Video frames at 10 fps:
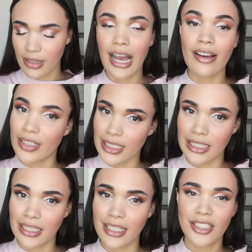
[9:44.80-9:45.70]

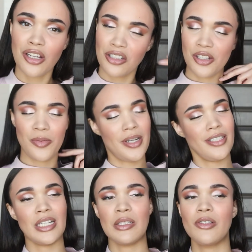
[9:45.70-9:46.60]
Obviously, it's Charlotte Tilbury.
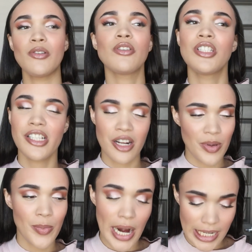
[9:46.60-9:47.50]
So you know she's gonna
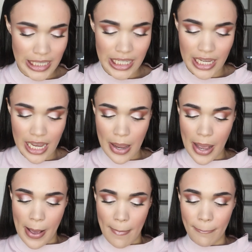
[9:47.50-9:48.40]
be pricey.
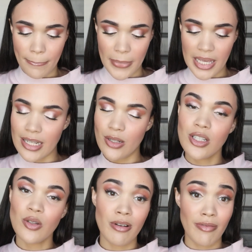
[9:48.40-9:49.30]
And this
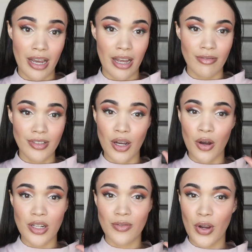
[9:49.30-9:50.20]
one's 25.
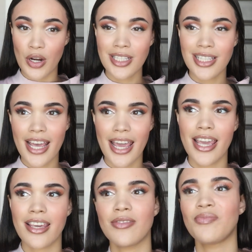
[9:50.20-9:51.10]
So as far as
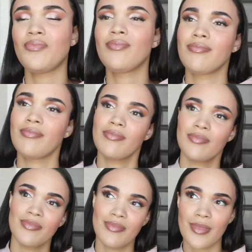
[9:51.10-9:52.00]
like
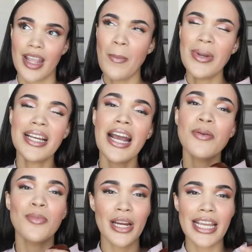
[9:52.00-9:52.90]
I'm gonna kind
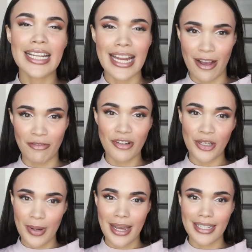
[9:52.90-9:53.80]
of break it down for
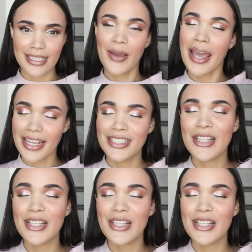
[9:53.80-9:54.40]
you guys, okay?